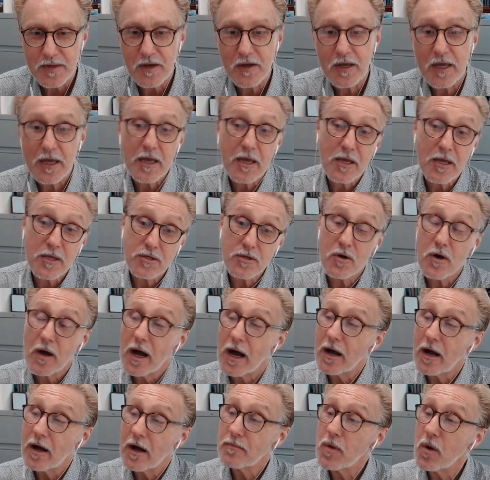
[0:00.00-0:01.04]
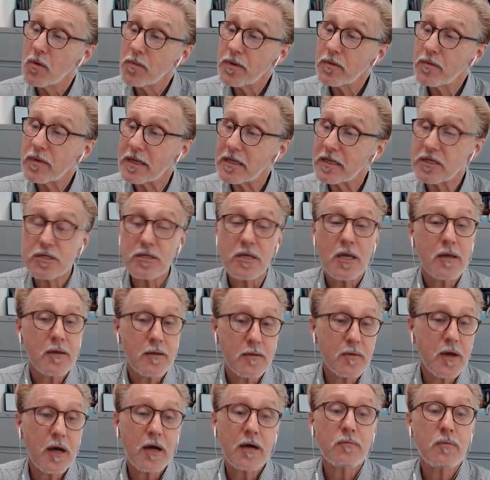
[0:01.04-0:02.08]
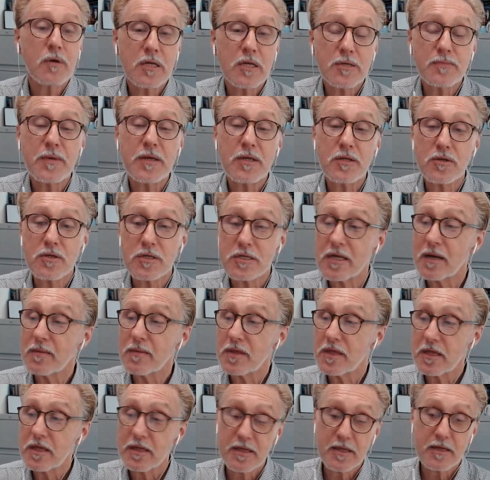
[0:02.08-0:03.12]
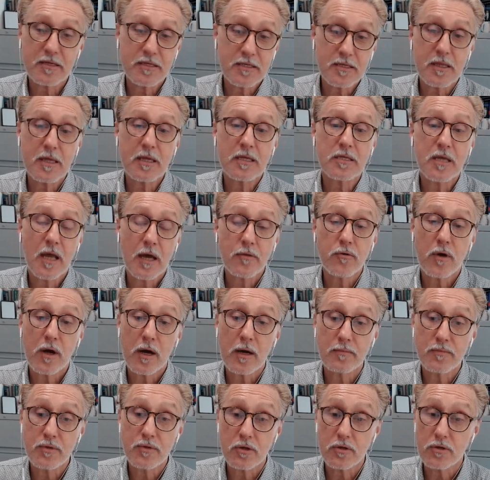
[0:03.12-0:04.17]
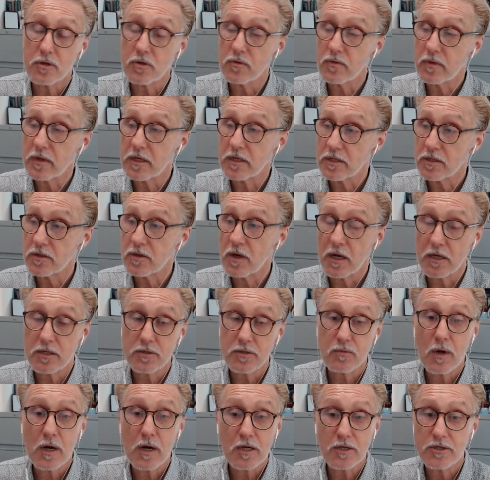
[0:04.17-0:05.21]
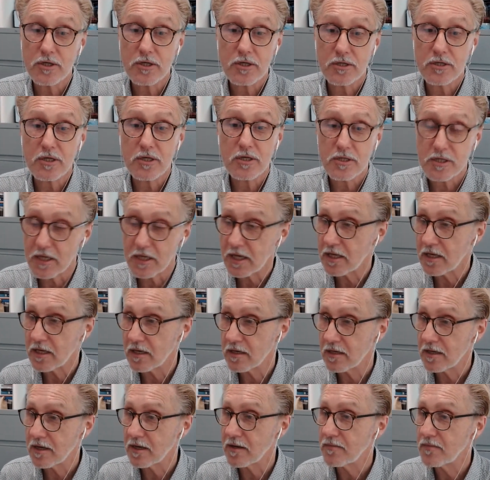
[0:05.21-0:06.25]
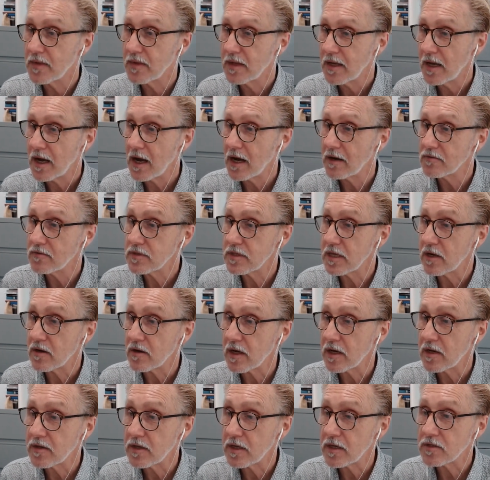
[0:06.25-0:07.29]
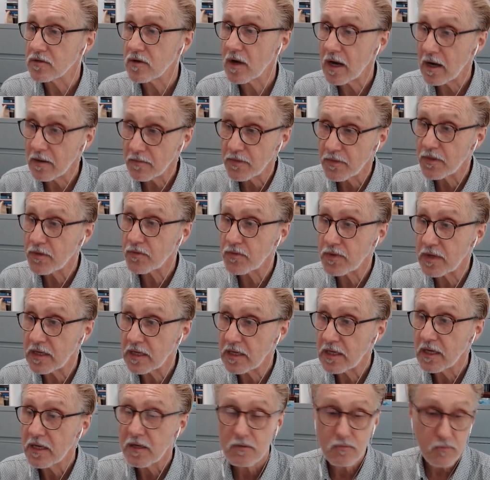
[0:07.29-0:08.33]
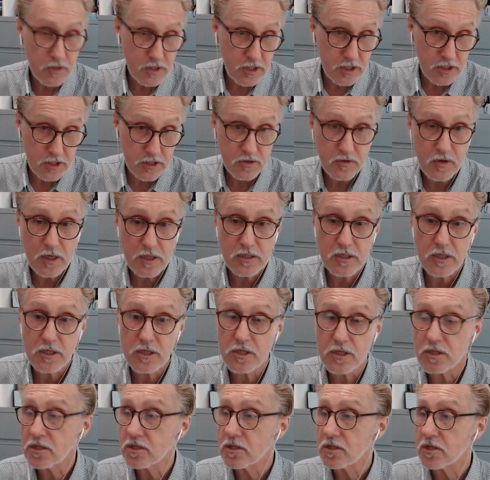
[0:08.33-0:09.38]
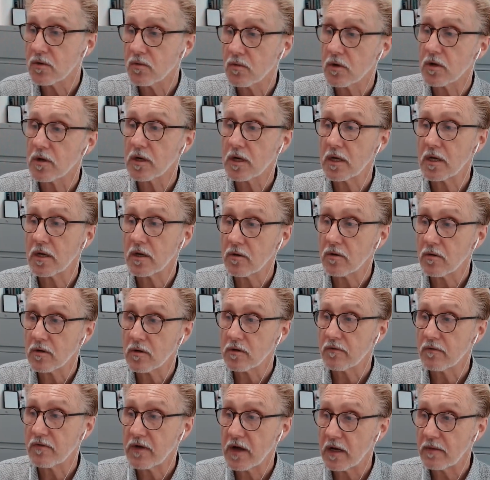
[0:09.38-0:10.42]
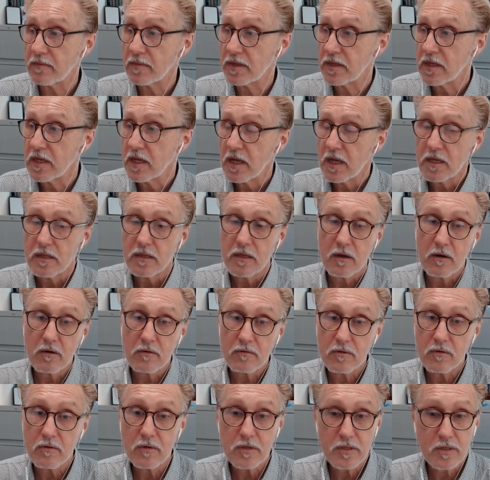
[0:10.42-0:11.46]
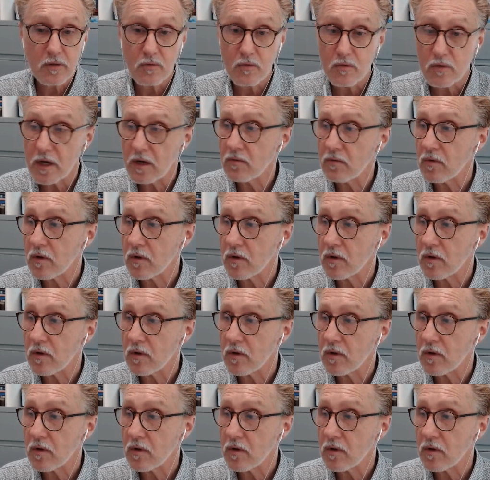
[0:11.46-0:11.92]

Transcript: Okay, so I'm hoping we can I want to speak to some of the things the other hubs are doing as well, just to get it out there, kind of thing. So Hub 3, which is transitions to work and career development, they're doing some great